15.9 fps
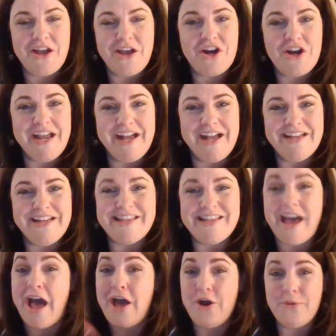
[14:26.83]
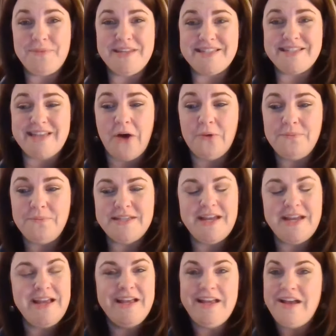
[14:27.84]
All right, guys, I hope this helped.
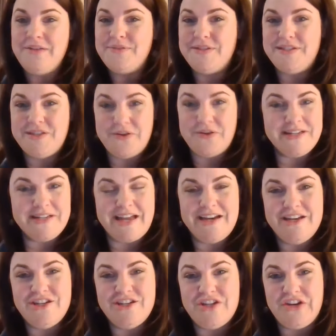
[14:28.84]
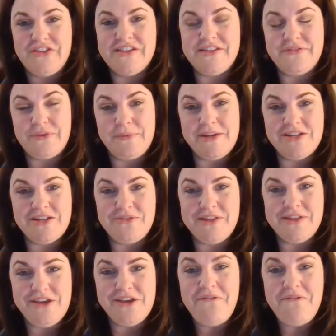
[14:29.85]
So excited to share this information
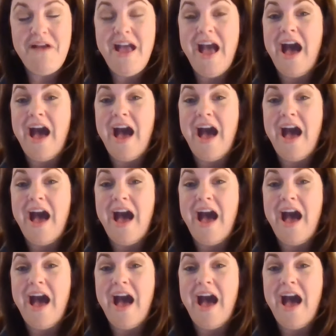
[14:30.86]
with you.